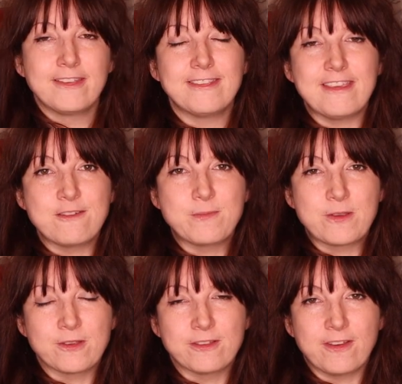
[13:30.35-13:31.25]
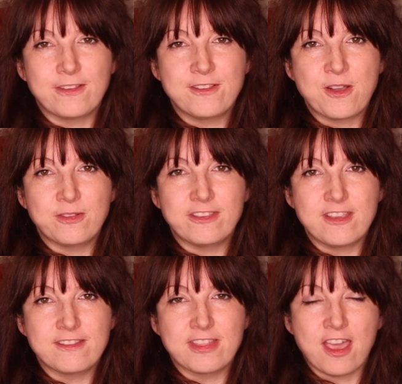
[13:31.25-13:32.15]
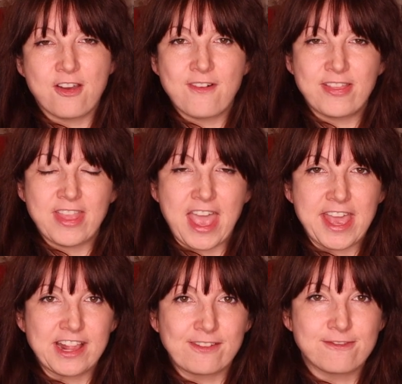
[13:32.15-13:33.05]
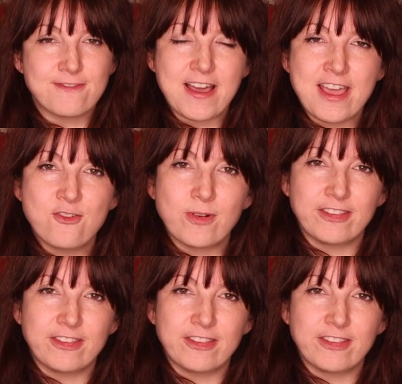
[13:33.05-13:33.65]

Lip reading: Steve Biddulph has noted that around the age of 5,